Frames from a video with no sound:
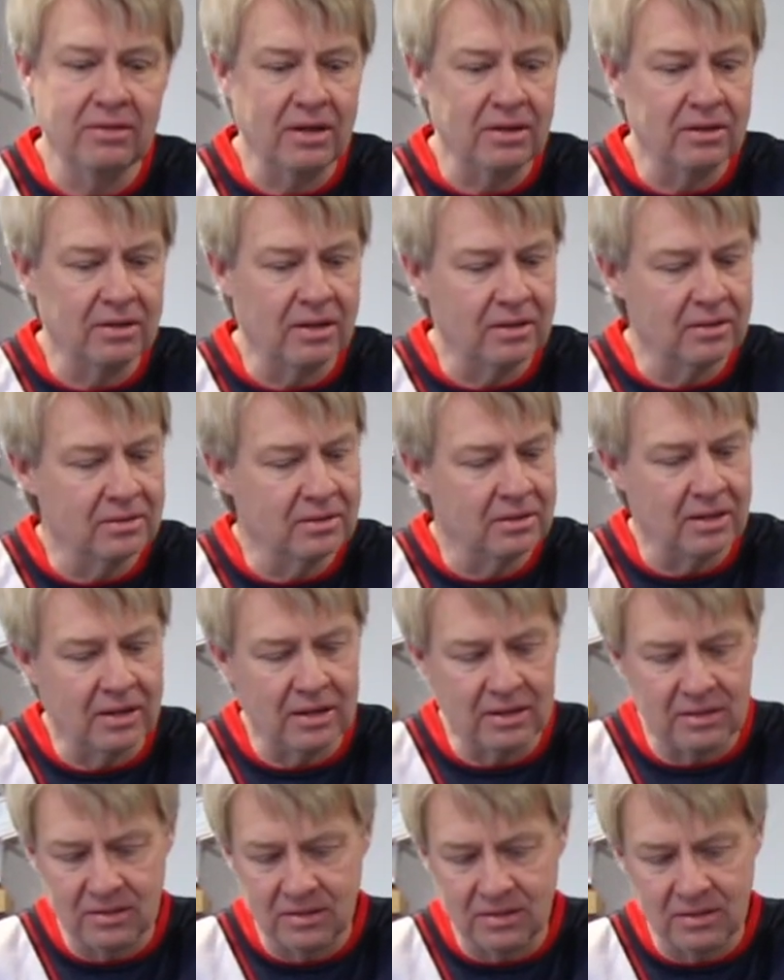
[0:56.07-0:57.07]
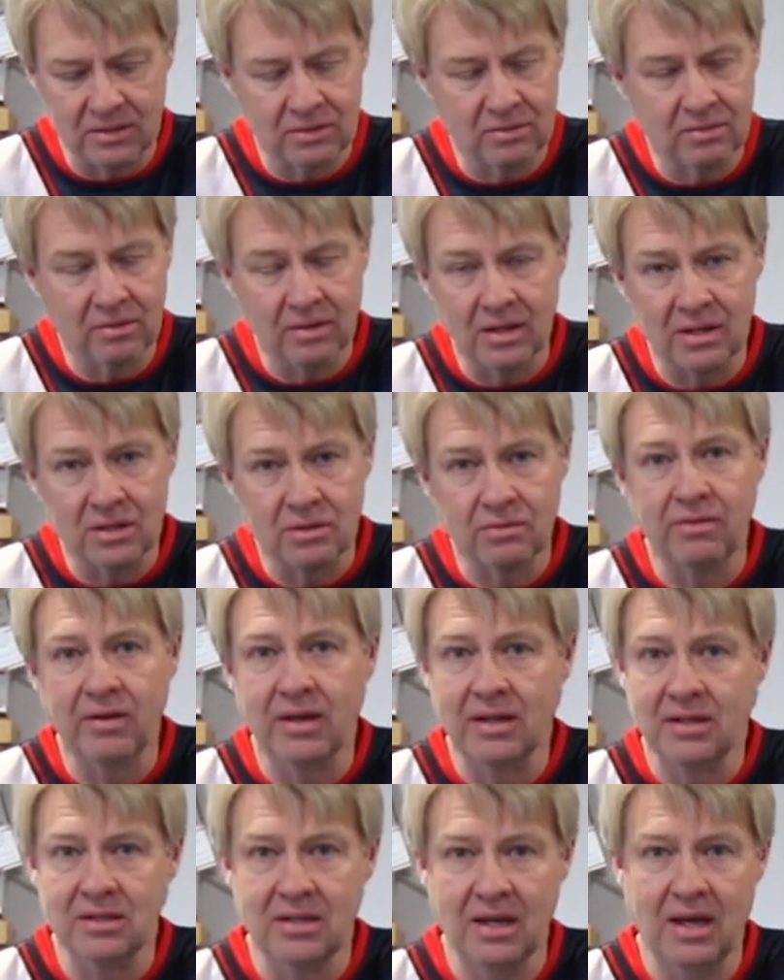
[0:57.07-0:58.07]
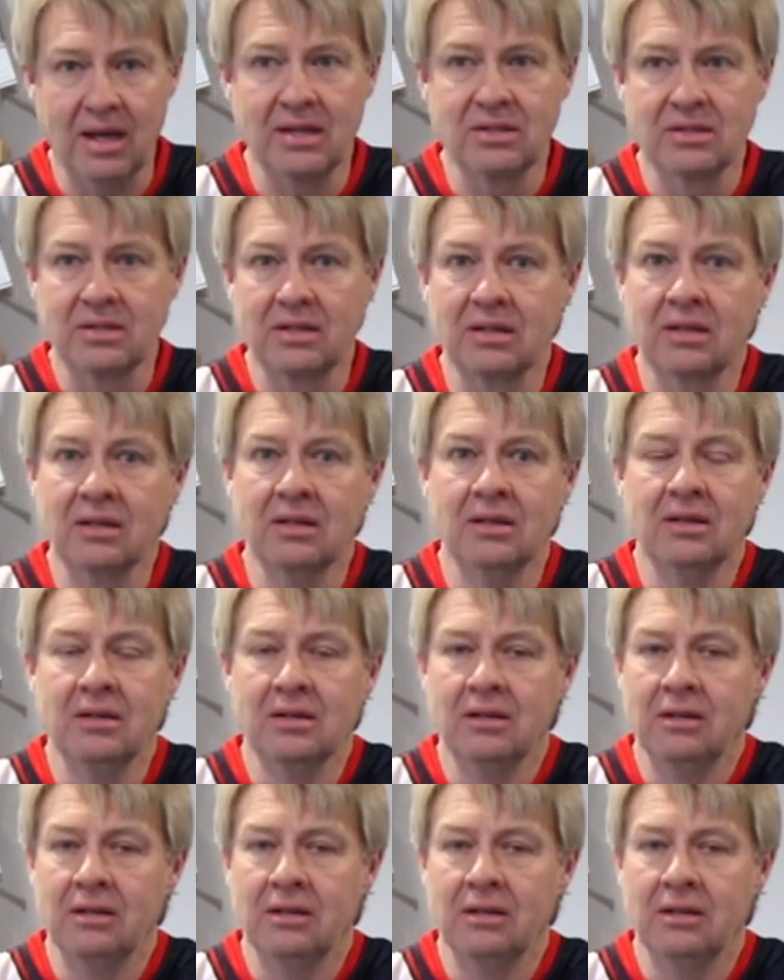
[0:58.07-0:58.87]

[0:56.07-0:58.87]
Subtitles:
That's fantastic.